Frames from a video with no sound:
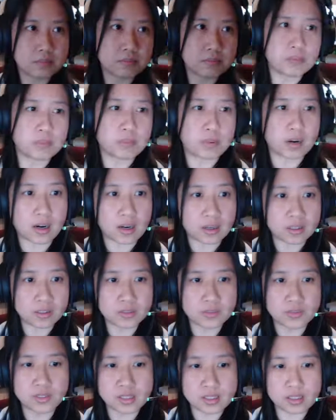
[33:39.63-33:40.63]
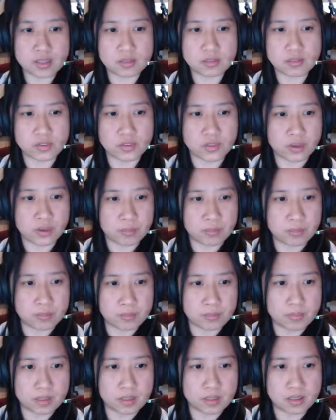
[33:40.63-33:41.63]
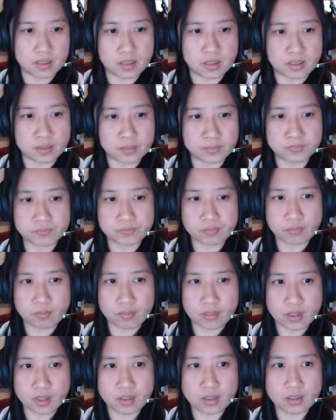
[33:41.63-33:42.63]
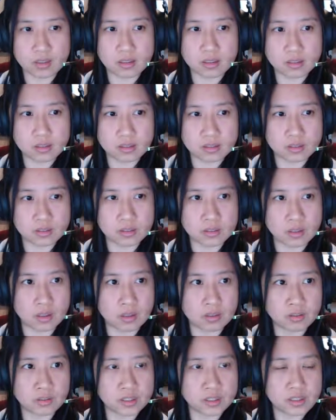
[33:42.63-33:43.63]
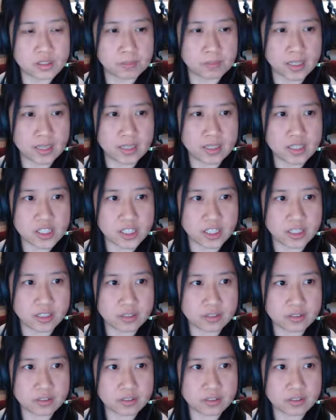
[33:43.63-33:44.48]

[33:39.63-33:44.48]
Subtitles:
part of it from the downloads page here.